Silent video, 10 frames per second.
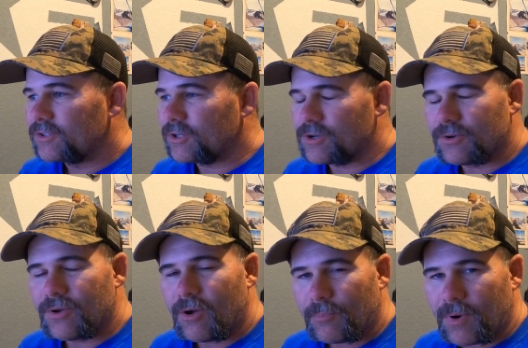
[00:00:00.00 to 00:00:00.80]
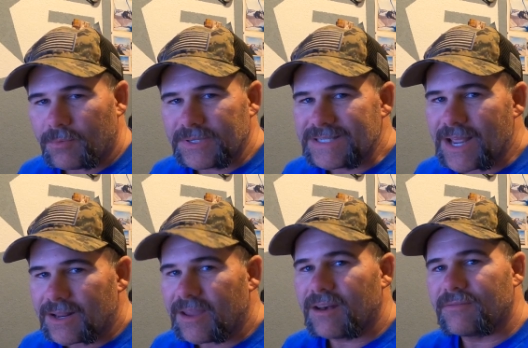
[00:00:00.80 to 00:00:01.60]
So I'll probably
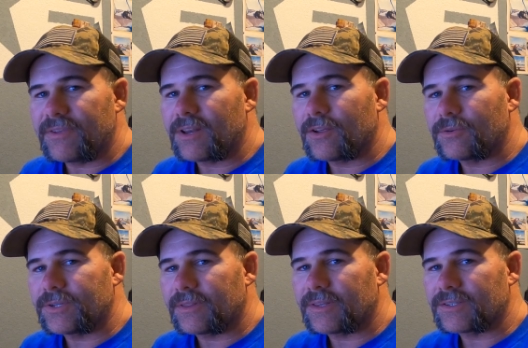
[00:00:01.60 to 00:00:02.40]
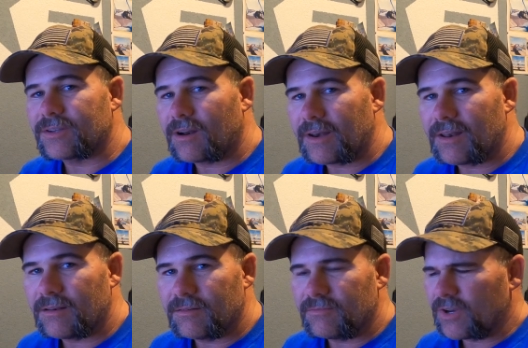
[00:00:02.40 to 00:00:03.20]
dedicate a video to this on,
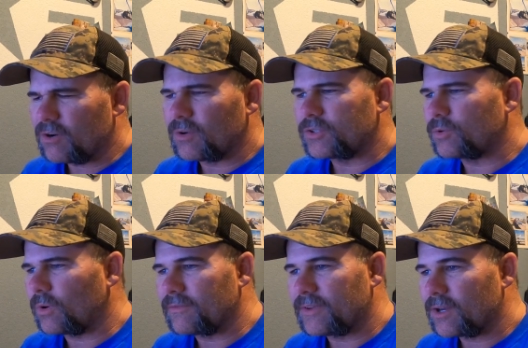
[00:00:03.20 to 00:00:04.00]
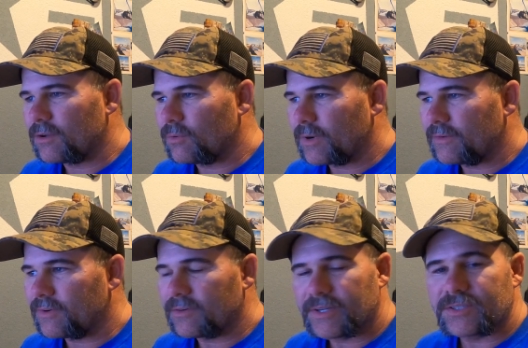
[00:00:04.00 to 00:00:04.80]
a short video,
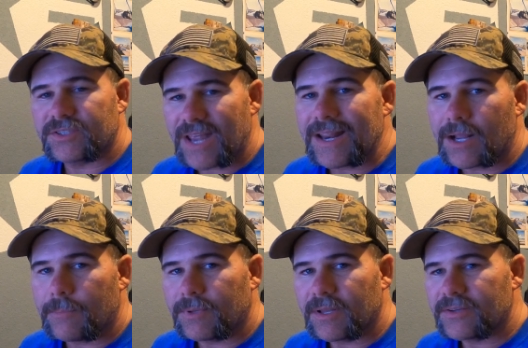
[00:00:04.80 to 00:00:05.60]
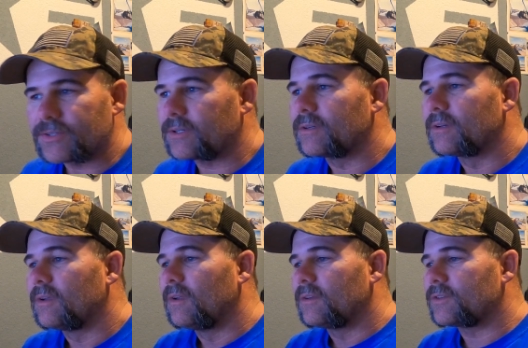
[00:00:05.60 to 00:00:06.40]
whatever, setting up a laser.
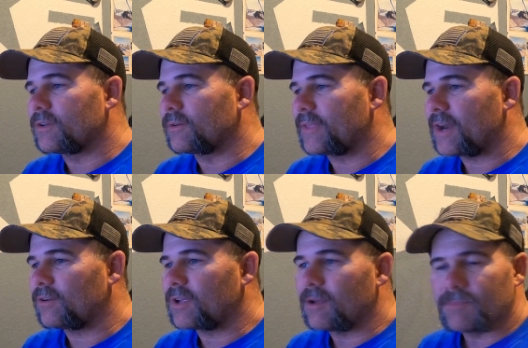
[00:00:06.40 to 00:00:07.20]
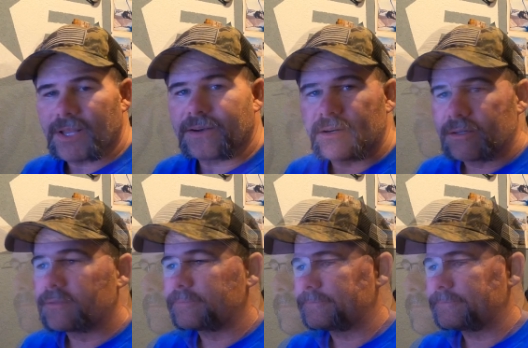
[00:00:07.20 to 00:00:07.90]
So that'll come later.